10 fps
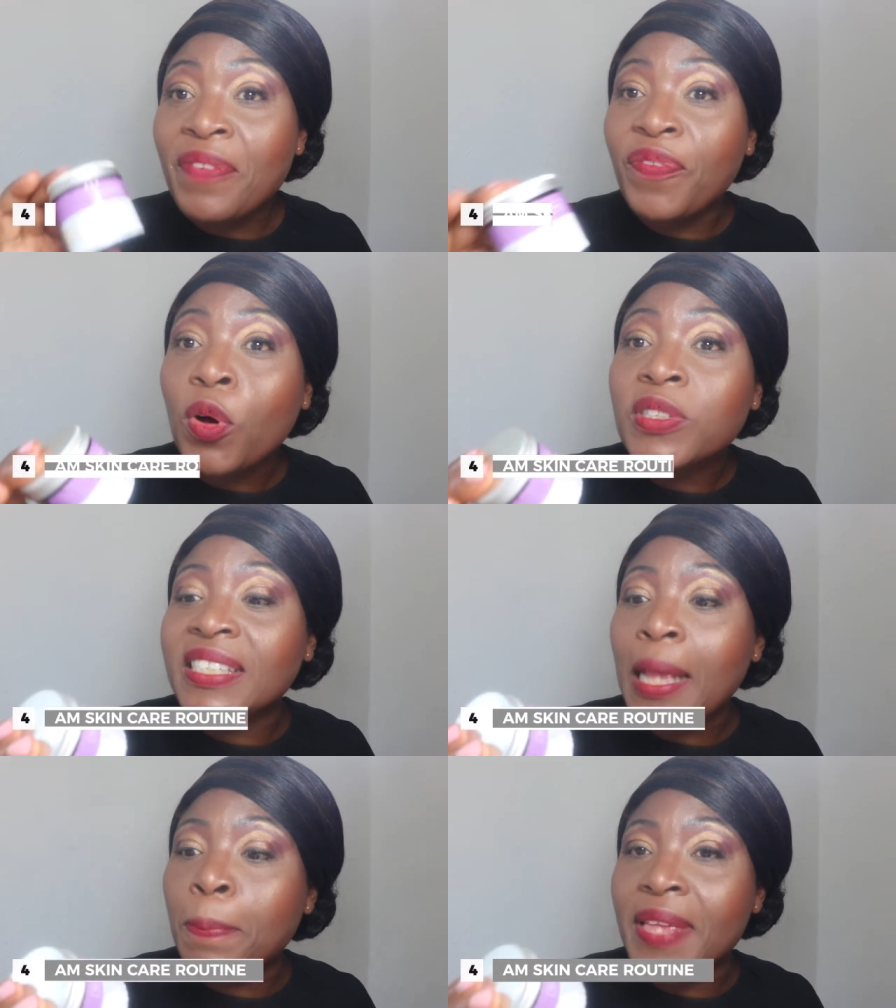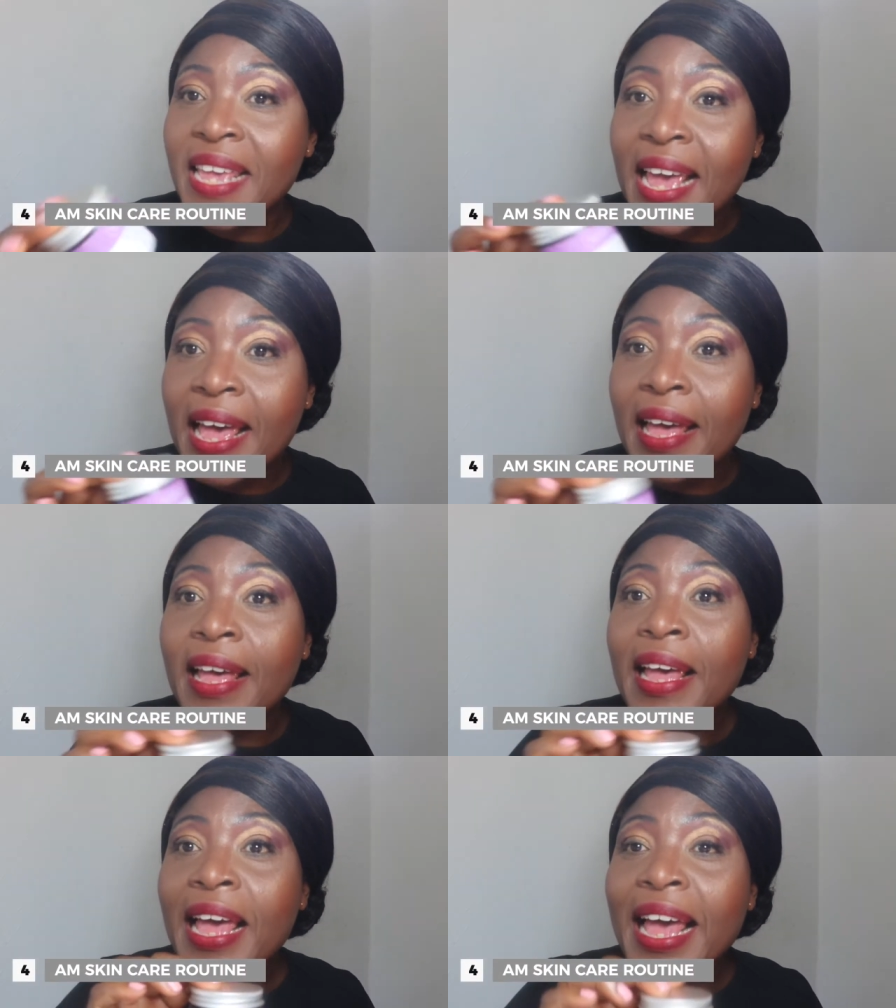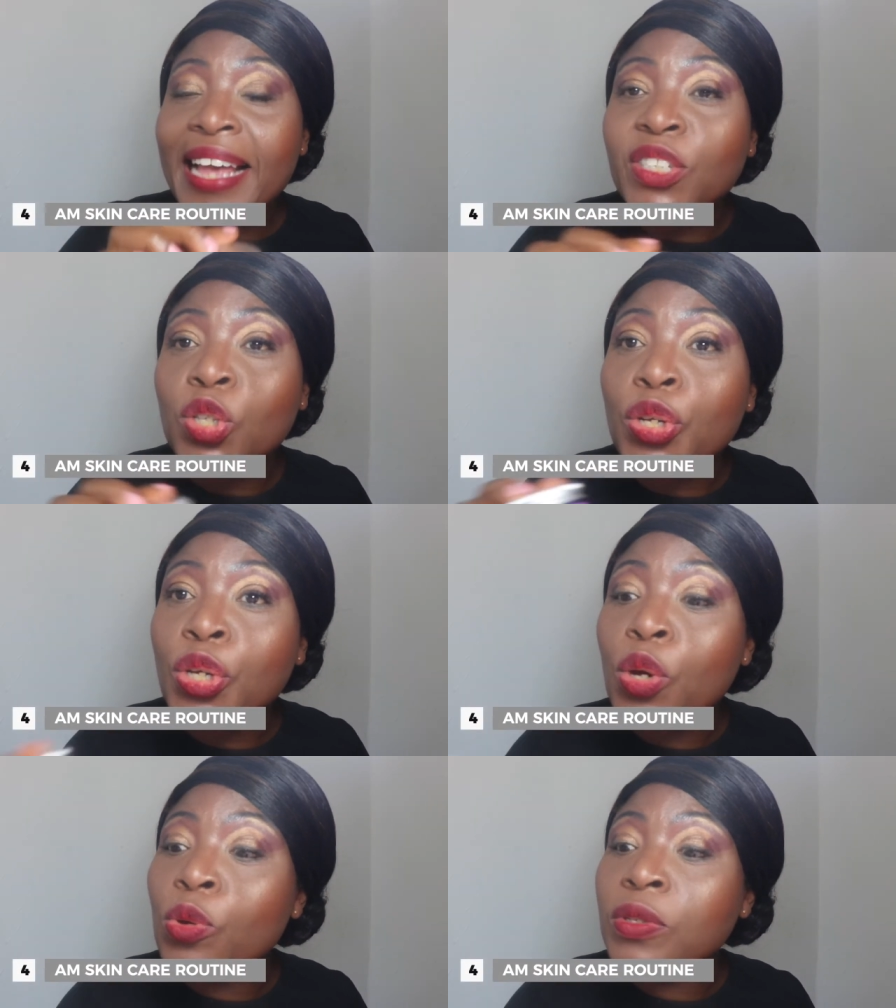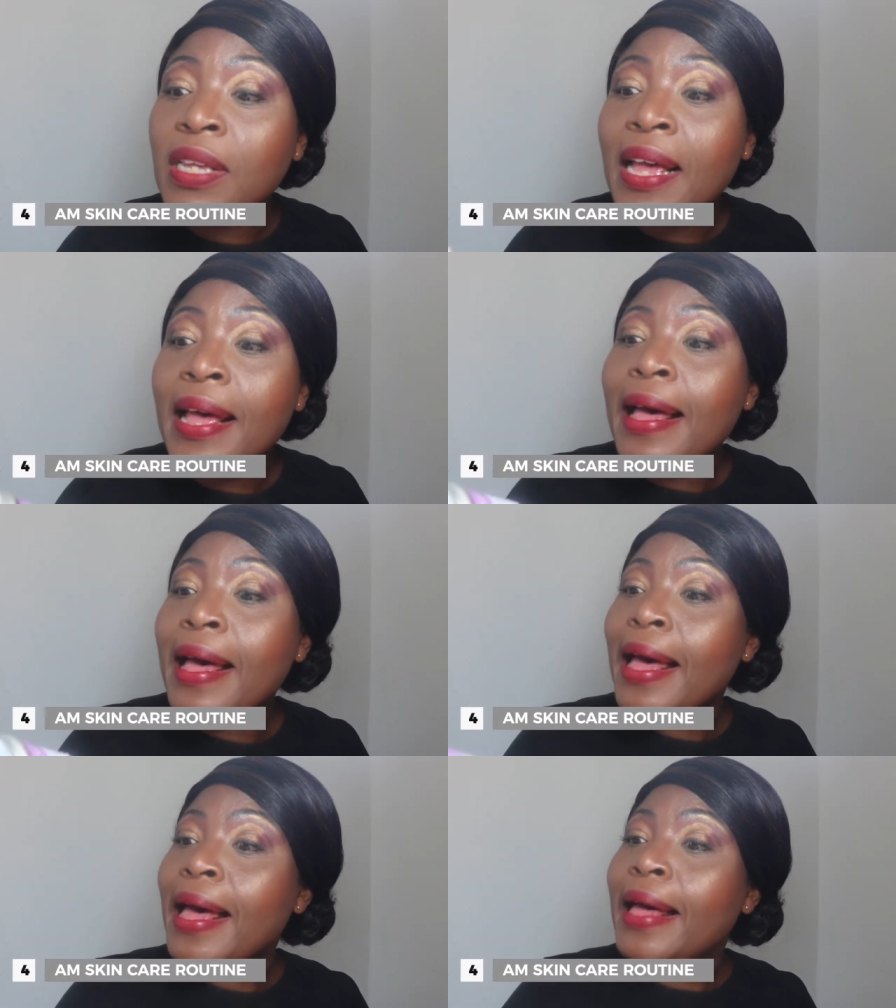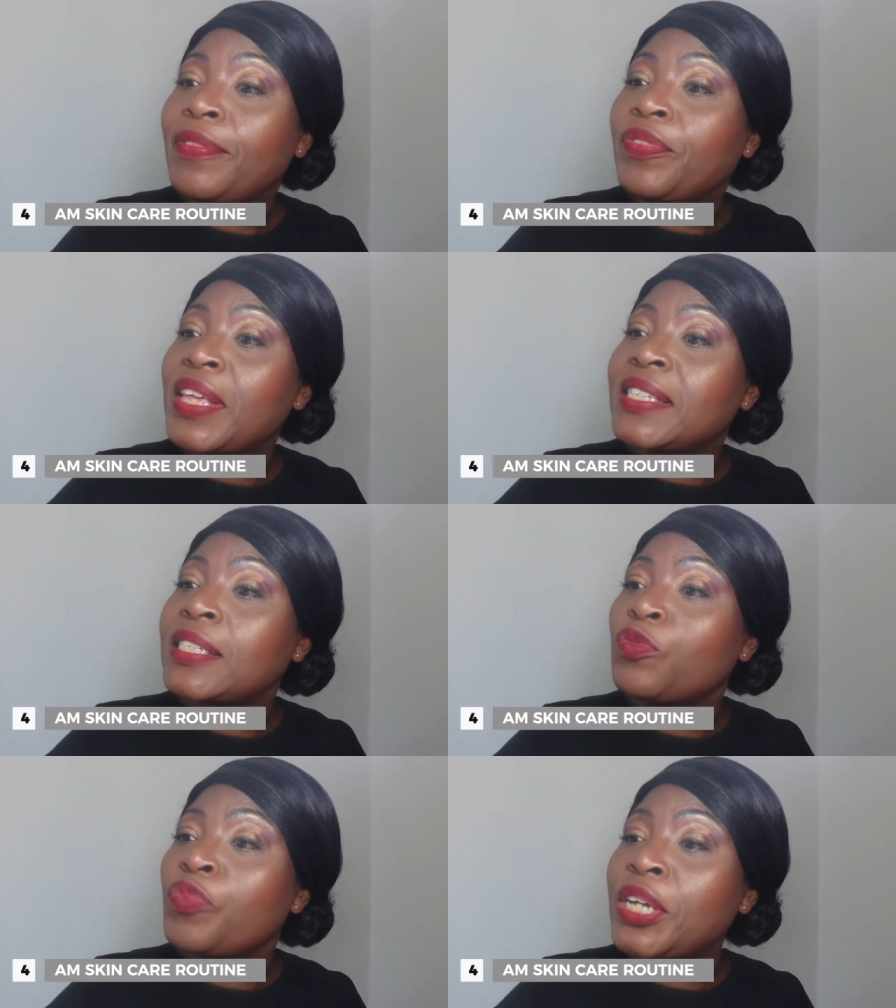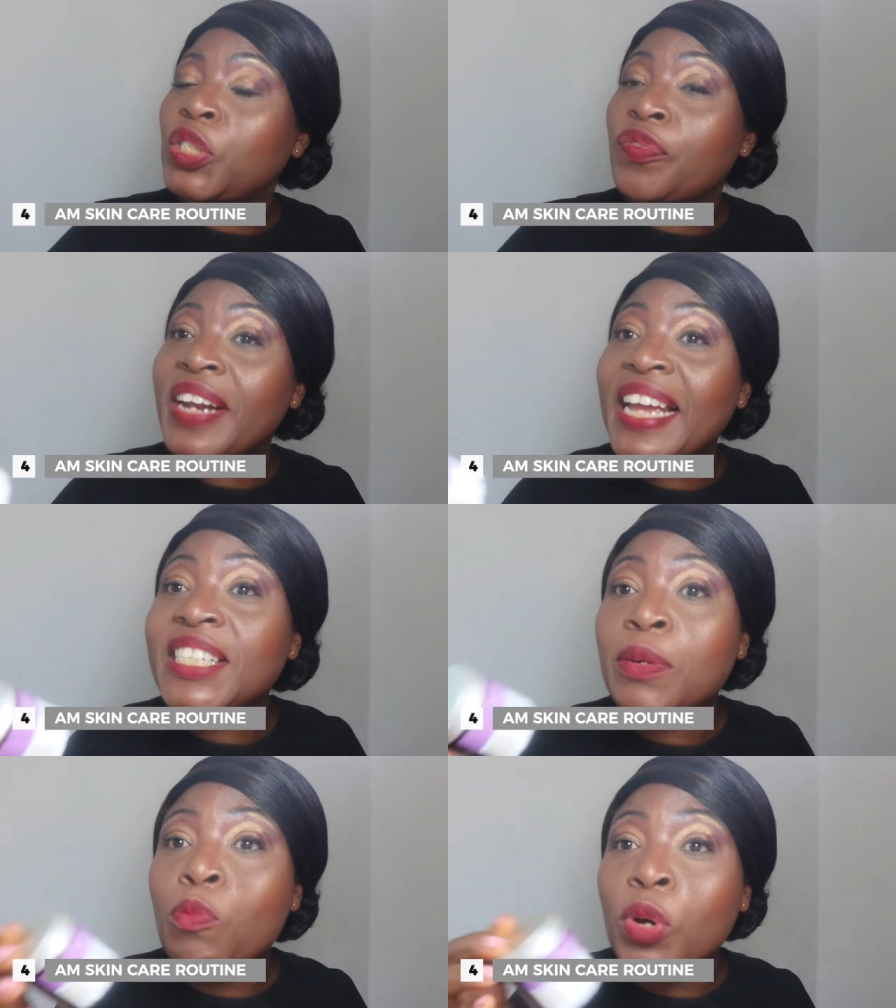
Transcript: fourth step here is to use this rejuvenating